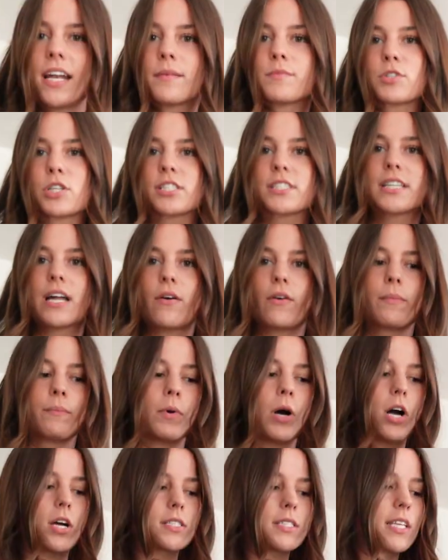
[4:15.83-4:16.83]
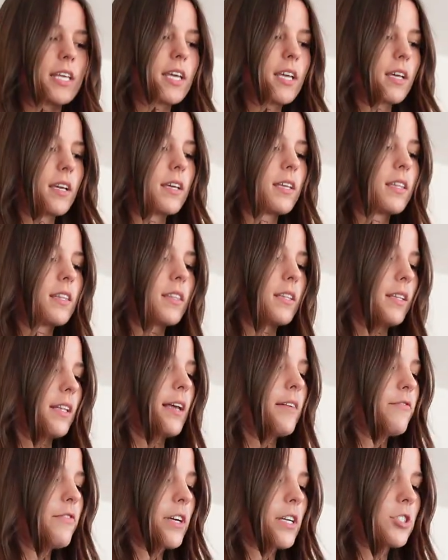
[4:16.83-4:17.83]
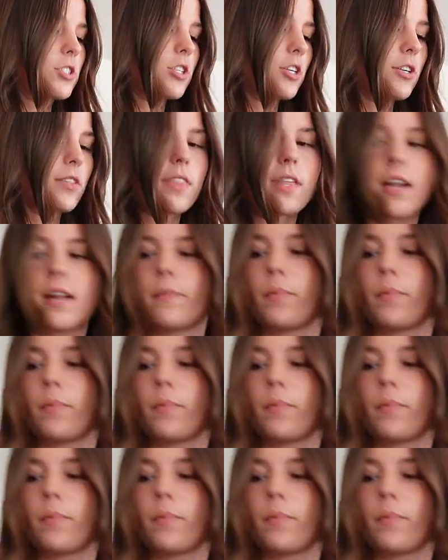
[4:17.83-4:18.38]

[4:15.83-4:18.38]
I'm just now unboxing the light fixture that I